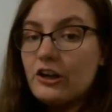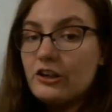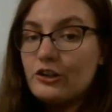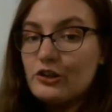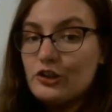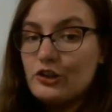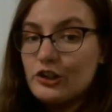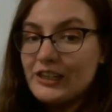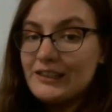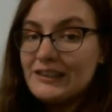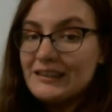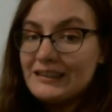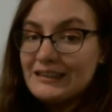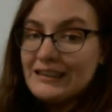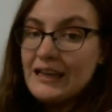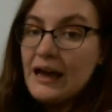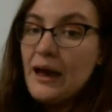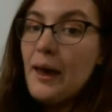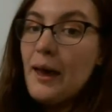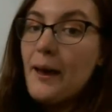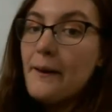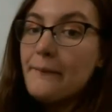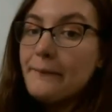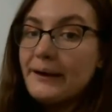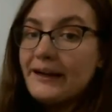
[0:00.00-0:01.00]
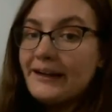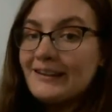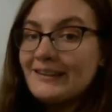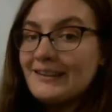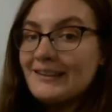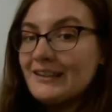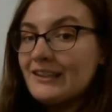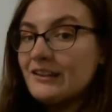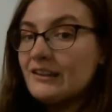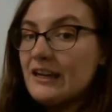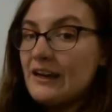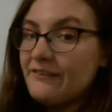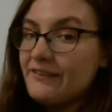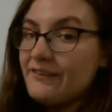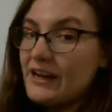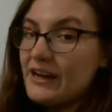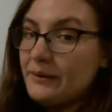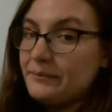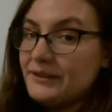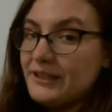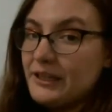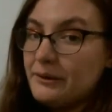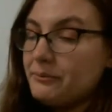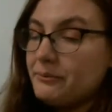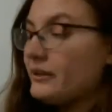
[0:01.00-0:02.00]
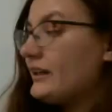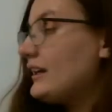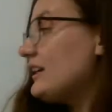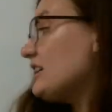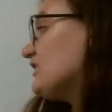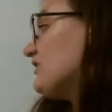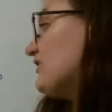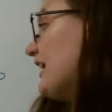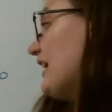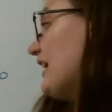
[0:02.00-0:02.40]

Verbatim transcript: hundredths, but I still have empty place